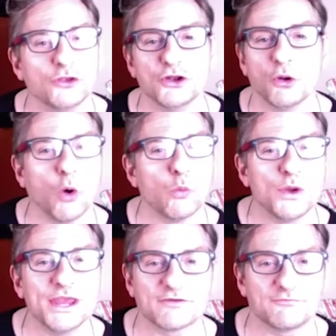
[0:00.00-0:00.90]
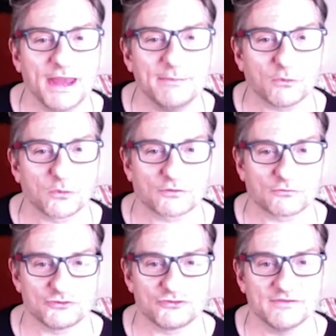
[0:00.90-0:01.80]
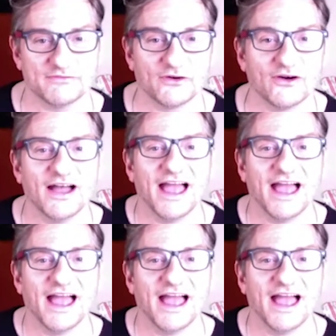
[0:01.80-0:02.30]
a week of paperwork retrieval